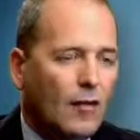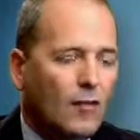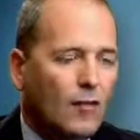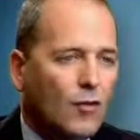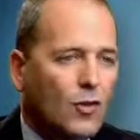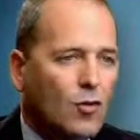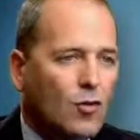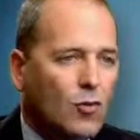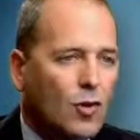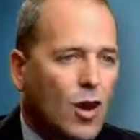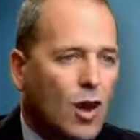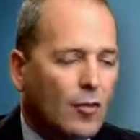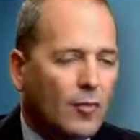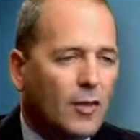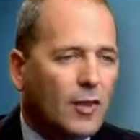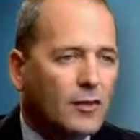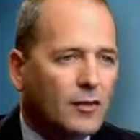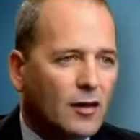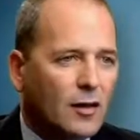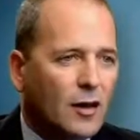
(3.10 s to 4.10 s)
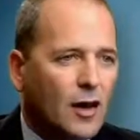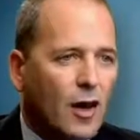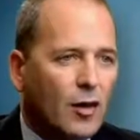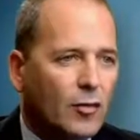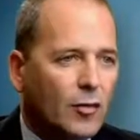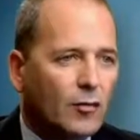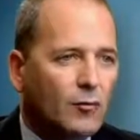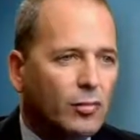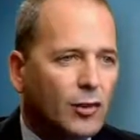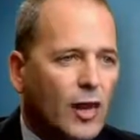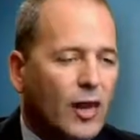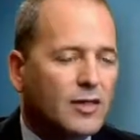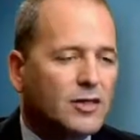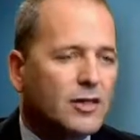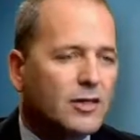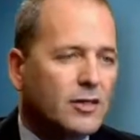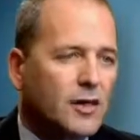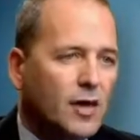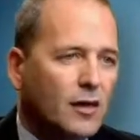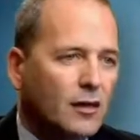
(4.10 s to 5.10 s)
If you come into Cohen,
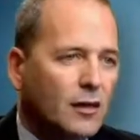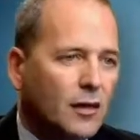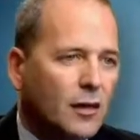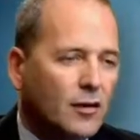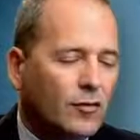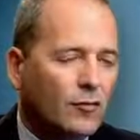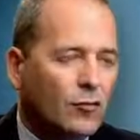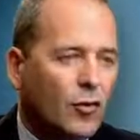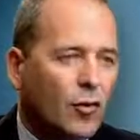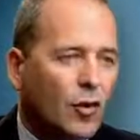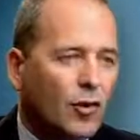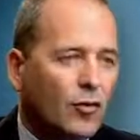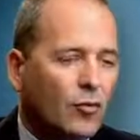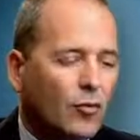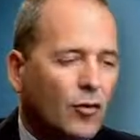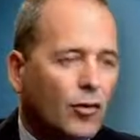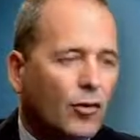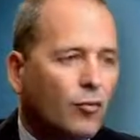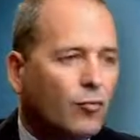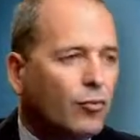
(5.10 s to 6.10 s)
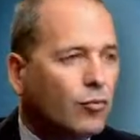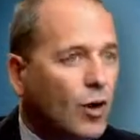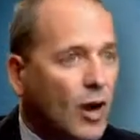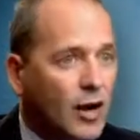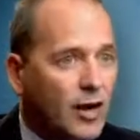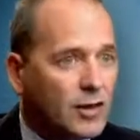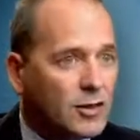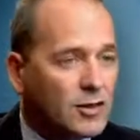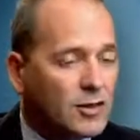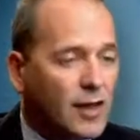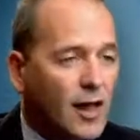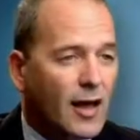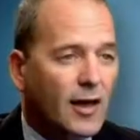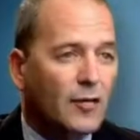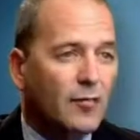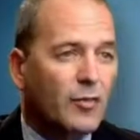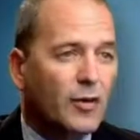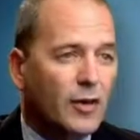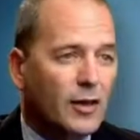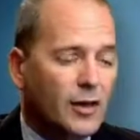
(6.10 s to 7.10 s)
Placitella, and Roth with a products
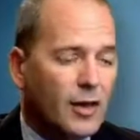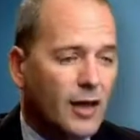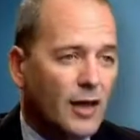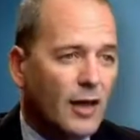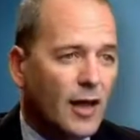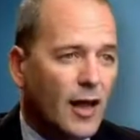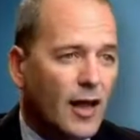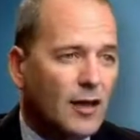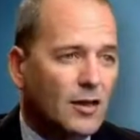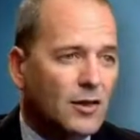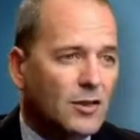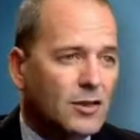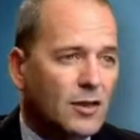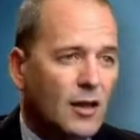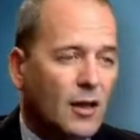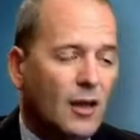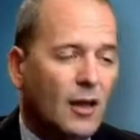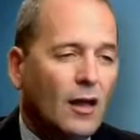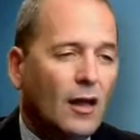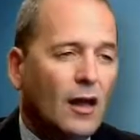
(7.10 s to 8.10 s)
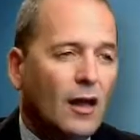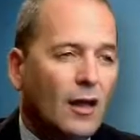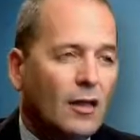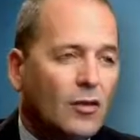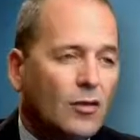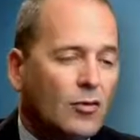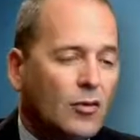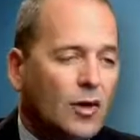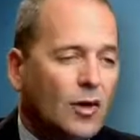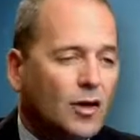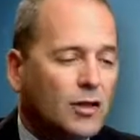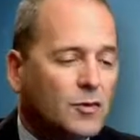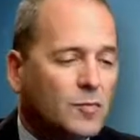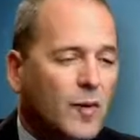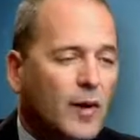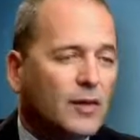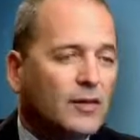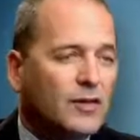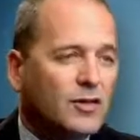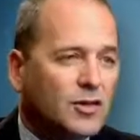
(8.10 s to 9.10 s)
liability case, you can
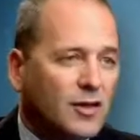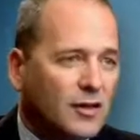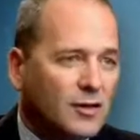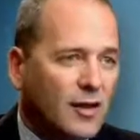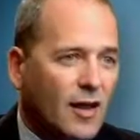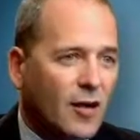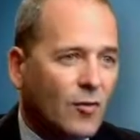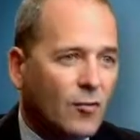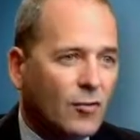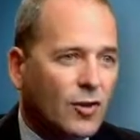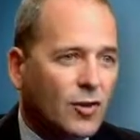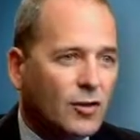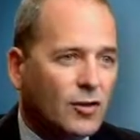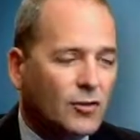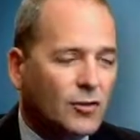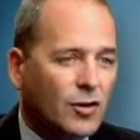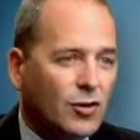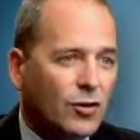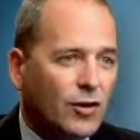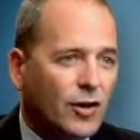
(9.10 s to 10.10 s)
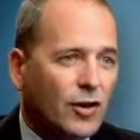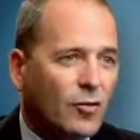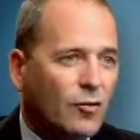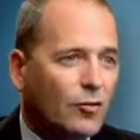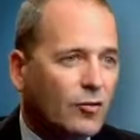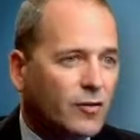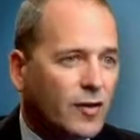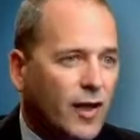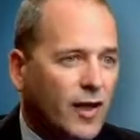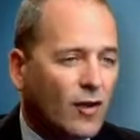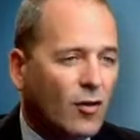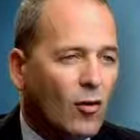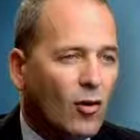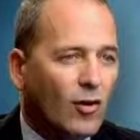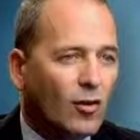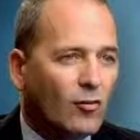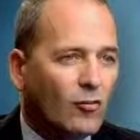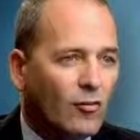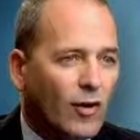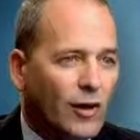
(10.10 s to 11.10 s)
expect to sit down with an attorney who will take
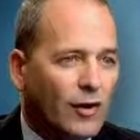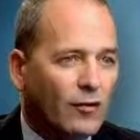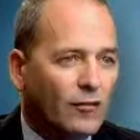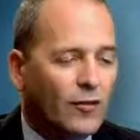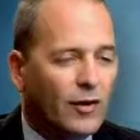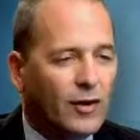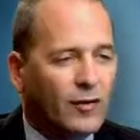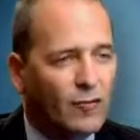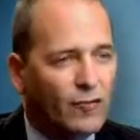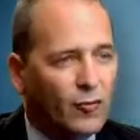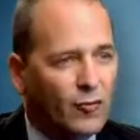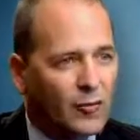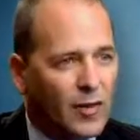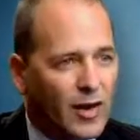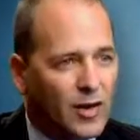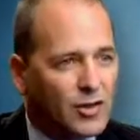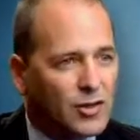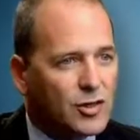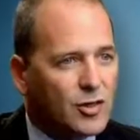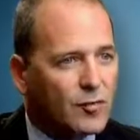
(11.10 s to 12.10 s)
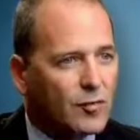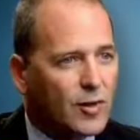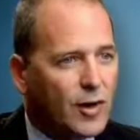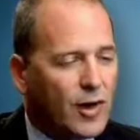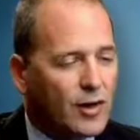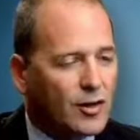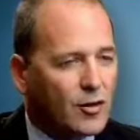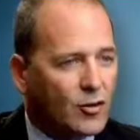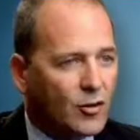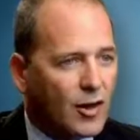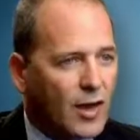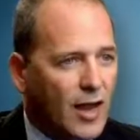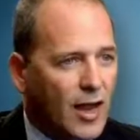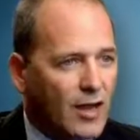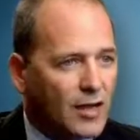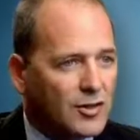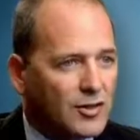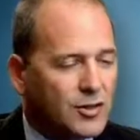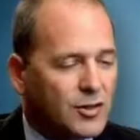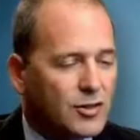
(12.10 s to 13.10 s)
all the relevant information about your
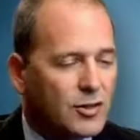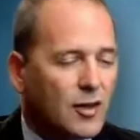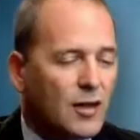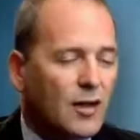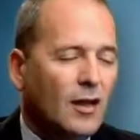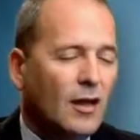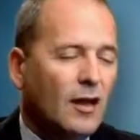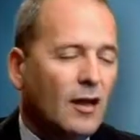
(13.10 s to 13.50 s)
case.